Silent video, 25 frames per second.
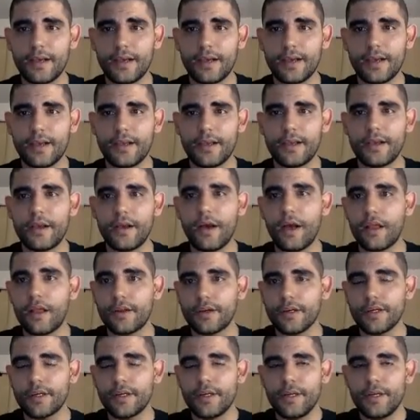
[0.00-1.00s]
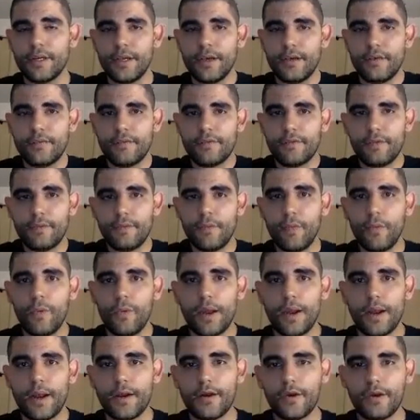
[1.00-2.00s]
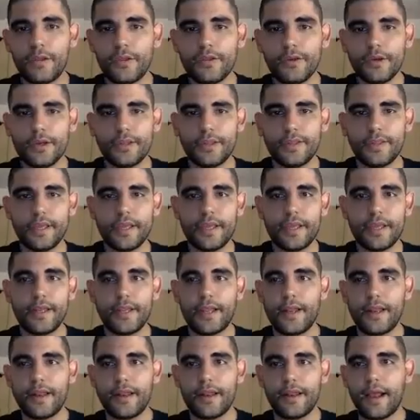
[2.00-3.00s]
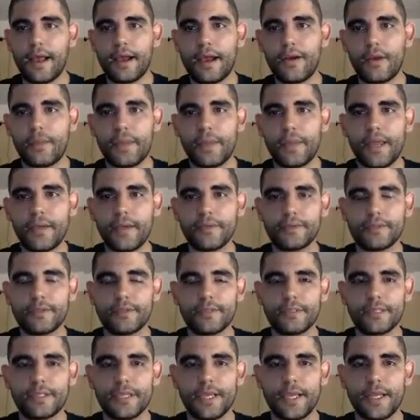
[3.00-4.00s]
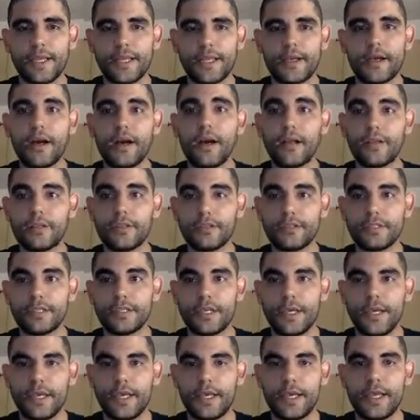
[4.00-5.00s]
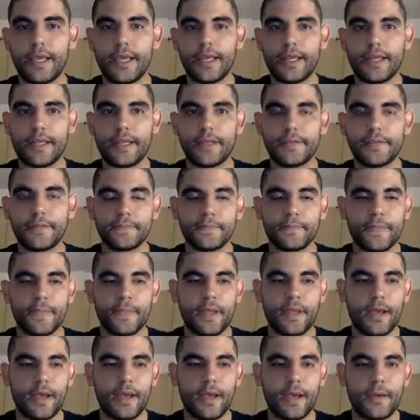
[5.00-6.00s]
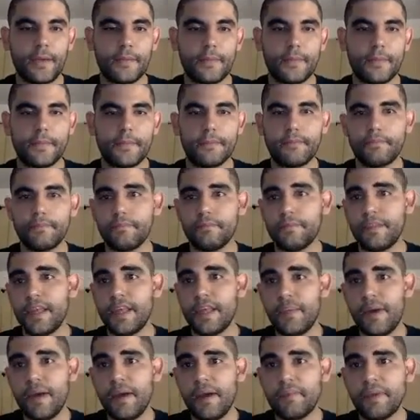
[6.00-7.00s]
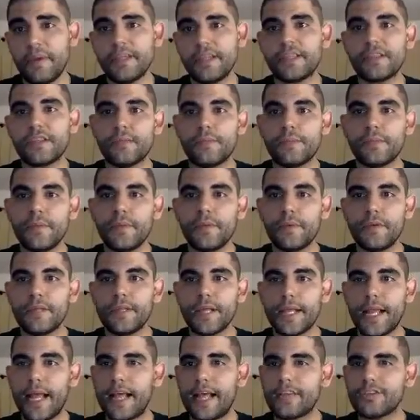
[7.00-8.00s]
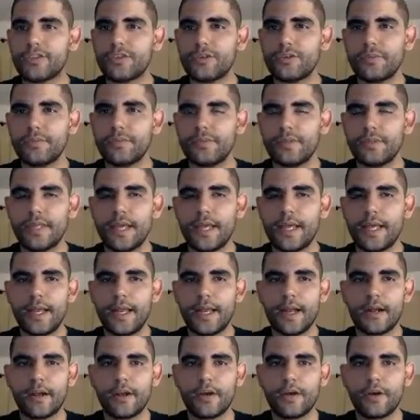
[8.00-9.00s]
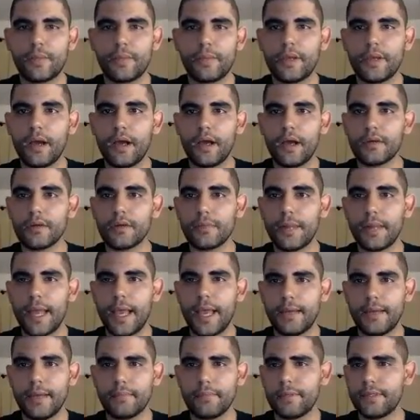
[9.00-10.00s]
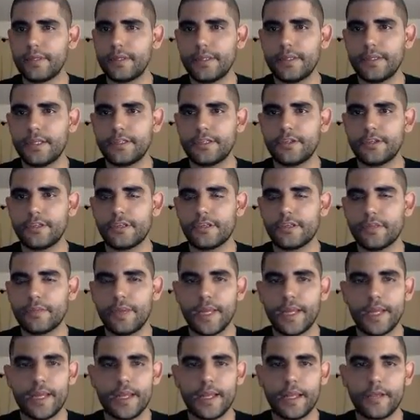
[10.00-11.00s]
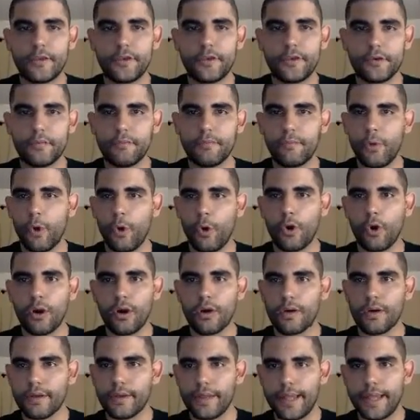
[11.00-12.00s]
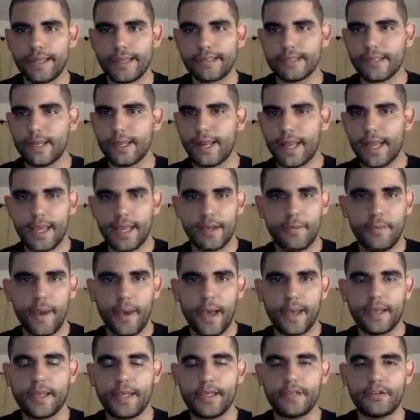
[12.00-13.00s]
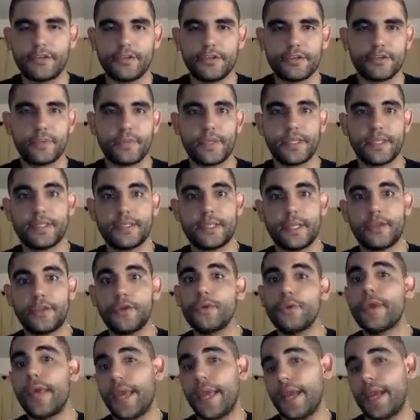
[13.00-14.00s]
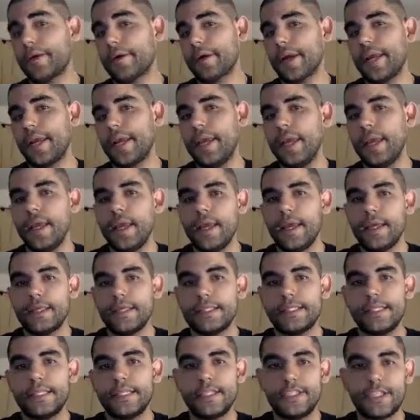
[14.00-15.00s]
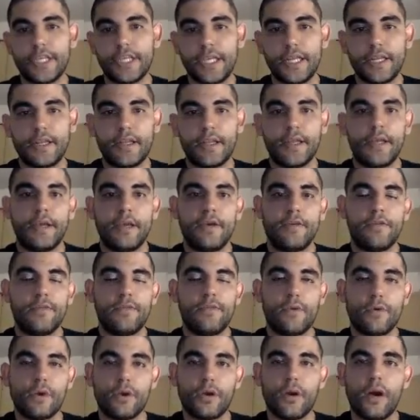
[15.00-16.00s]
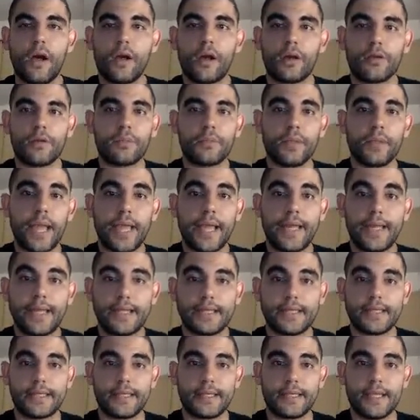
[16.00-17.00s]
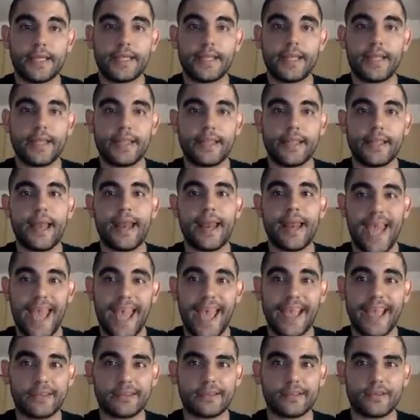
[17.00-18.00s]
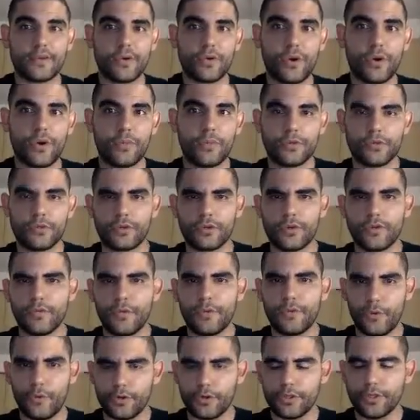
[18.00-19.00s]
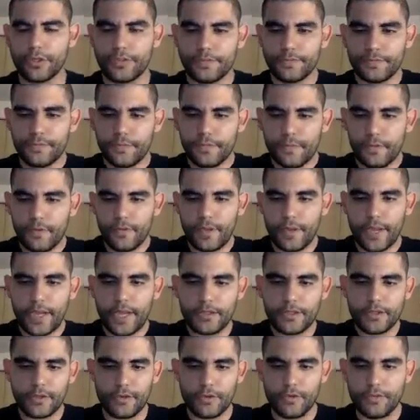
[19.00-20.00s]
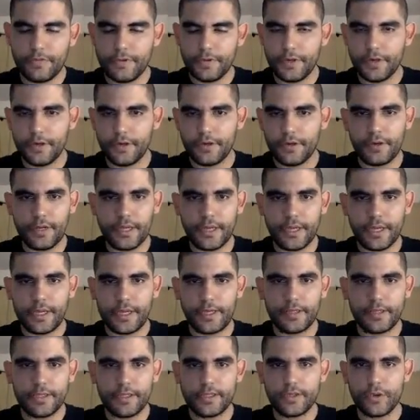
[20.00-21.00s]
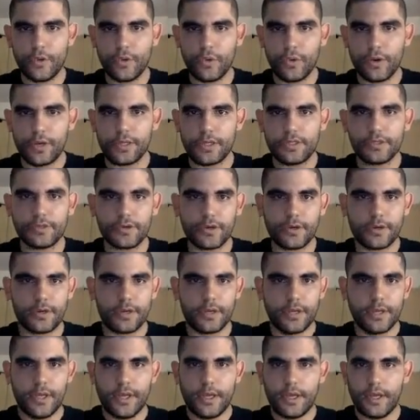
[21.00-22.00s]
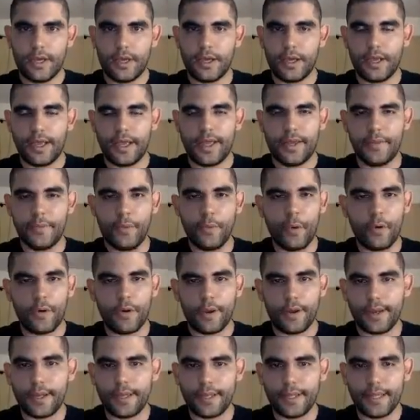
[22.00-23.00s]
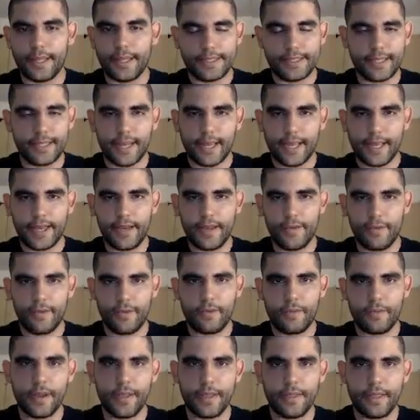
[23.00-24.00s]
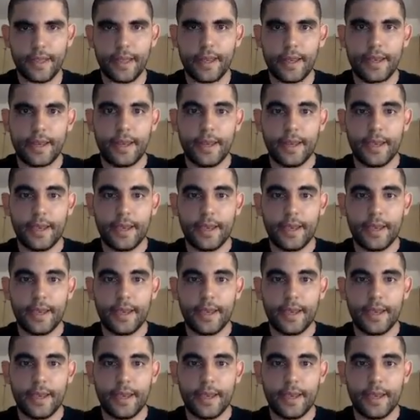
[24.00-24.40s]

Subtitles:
in color from one another, and they're not going to be able to see any colors in it. There might be some people in the classroom that are going to be colorblind, but that doesn't mean that you're more or less than anybody. It just means that you carry the gene for color blindness in that X chromosome of yours. Okay, so don't feel any discouraged or any more, any less than anyone by that.